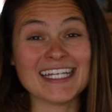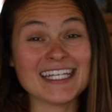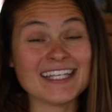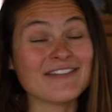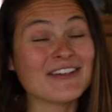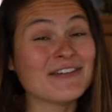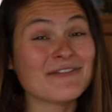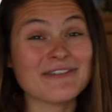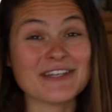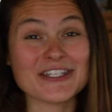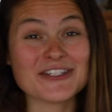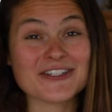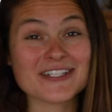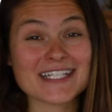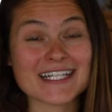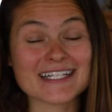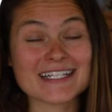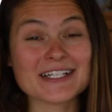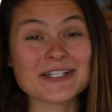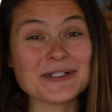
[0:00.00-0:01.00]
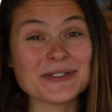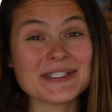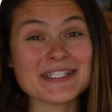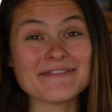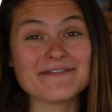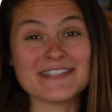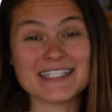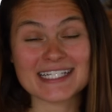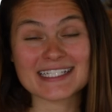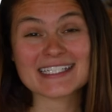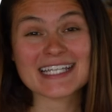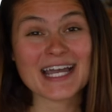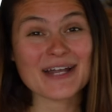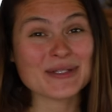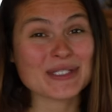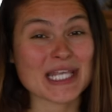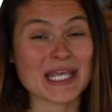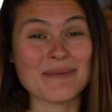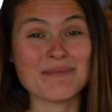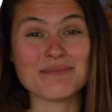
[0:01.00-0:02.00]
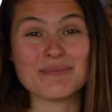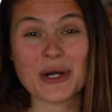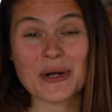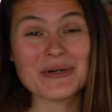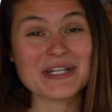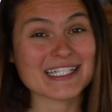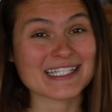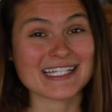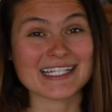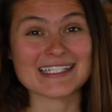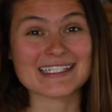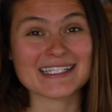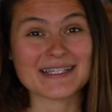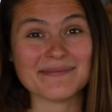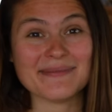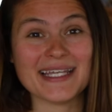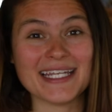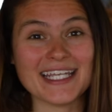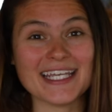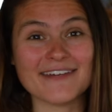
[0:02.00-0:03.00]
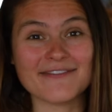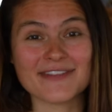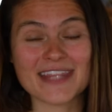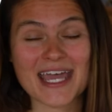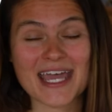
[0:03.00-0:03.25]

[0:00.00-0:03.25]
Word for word: it even features exclusive discounts and bonuses to many of